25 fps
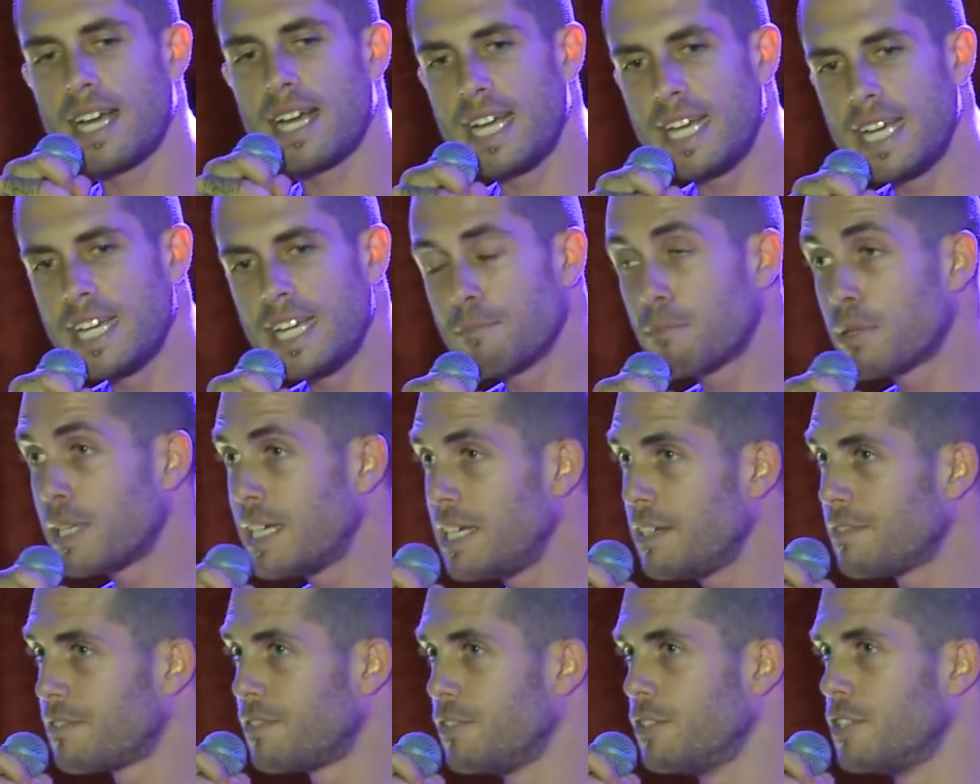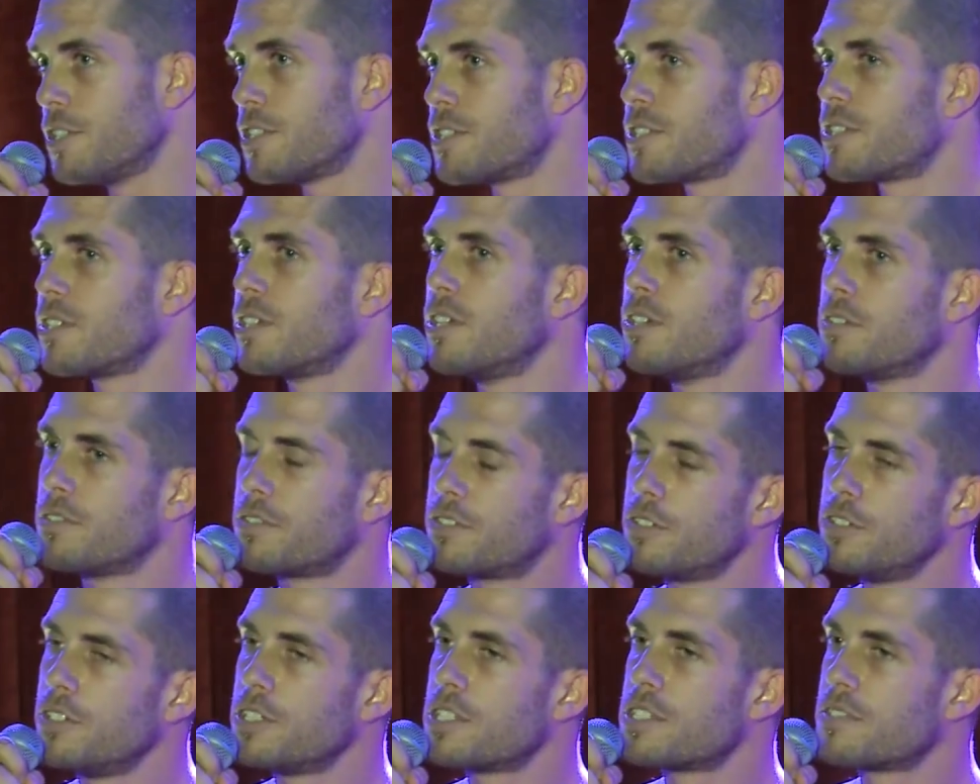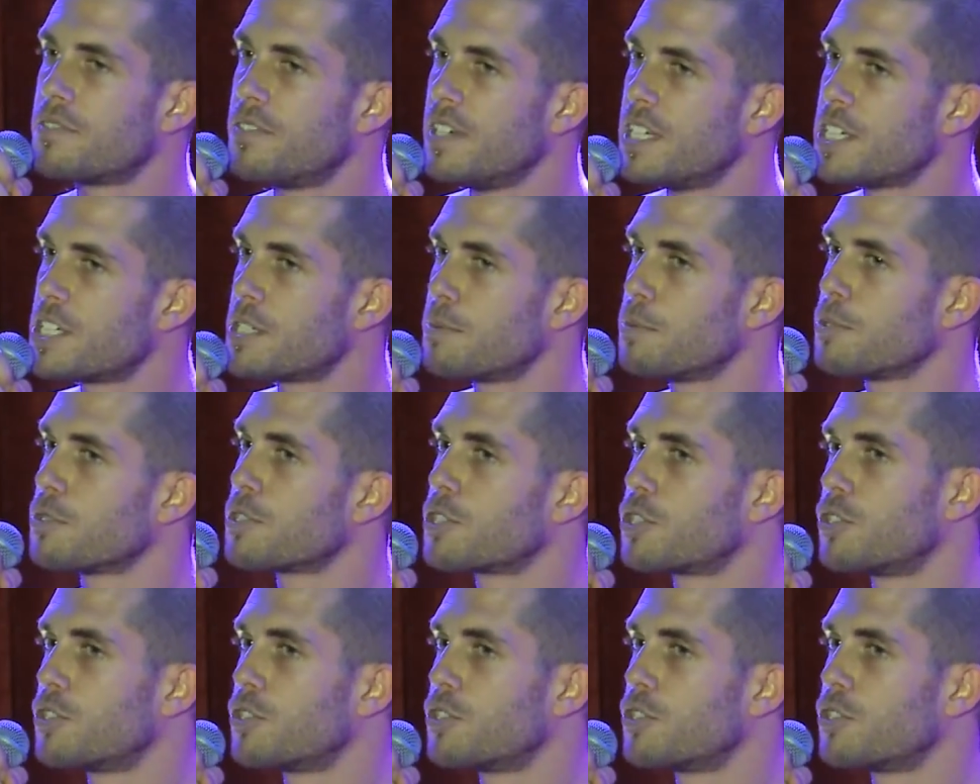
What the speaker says: in plant foods. Fruits, vegetables,